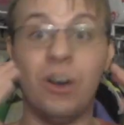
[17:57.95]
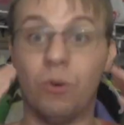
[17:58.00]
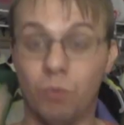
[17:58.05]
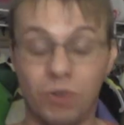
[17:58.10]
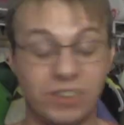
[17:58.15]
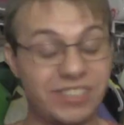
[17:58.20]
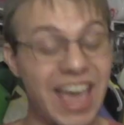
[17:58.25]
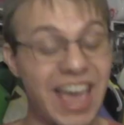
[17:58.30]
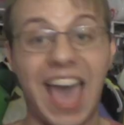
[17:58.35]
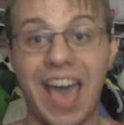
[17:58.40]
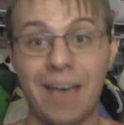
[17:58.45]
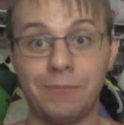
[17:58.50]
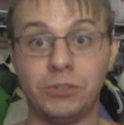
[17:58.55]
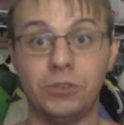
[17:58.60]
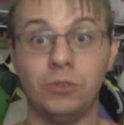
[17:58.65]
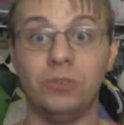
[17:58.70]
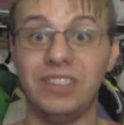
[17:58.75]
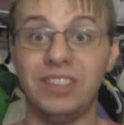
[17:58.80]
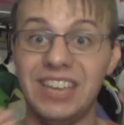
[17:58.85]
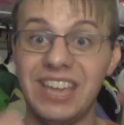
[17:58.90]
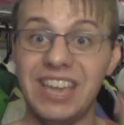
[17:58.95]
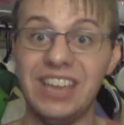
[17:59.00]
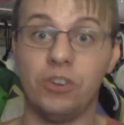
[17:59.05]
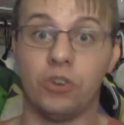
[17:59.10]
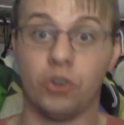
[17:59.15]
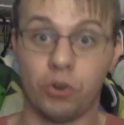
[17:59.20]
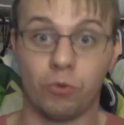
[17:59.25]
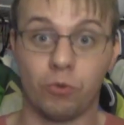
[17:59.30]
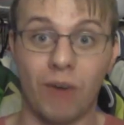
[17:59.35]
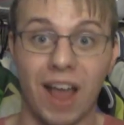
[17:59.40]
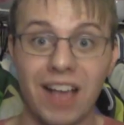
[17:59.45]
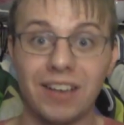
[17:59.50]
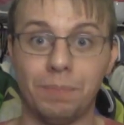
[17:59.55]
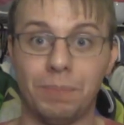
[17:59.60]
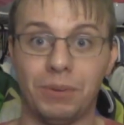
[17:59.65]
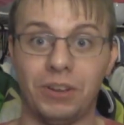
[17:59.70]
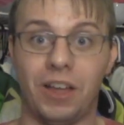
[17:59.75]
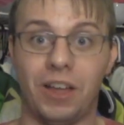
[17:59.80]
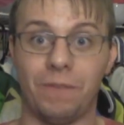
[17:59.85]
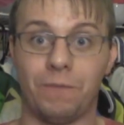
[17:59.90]
was absolutely
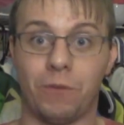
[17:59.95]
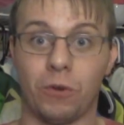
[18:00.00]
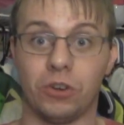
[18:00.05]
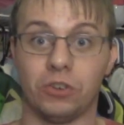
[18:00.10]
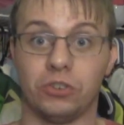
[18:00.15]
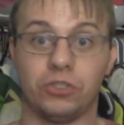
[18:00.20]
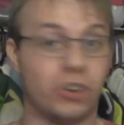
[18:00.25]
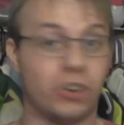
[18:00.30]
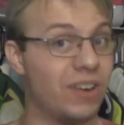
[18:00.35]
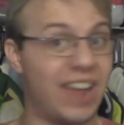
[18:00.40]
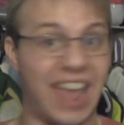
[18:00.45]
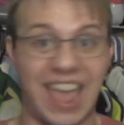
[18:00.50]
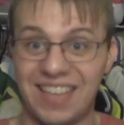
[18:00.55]
incredible for sure,